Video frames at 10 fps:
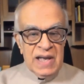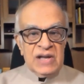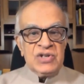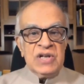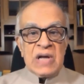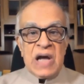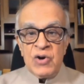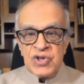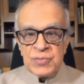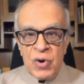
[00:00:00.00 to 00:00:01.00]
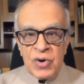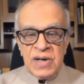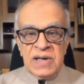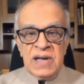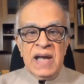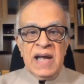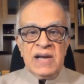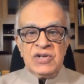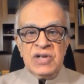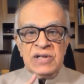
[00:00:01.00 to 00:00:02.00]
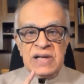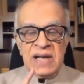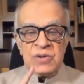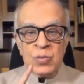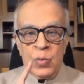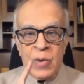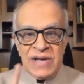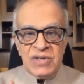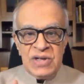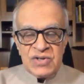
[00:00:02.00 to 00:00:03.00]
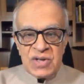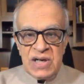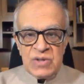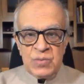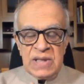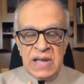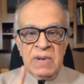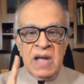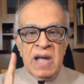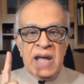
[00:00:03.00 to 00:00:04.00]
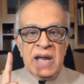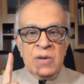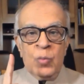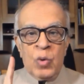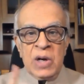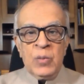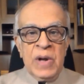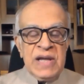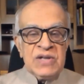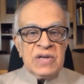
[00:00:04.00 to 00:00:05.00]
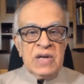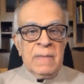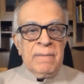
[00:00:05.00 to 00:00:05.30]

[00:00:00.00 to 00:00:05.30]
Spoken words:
And she's outspoken, and she'll tell us why she disagrees with them and in what ways